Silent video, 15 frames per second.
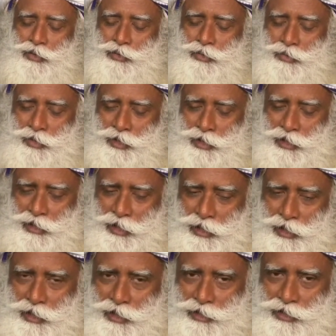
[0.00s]
you really
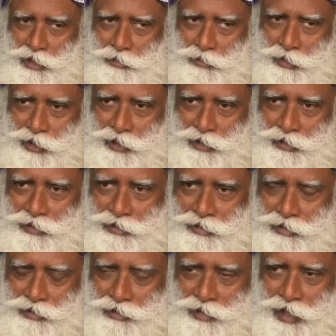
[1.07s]
need something
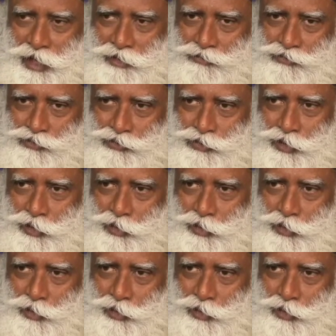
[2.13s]
like food or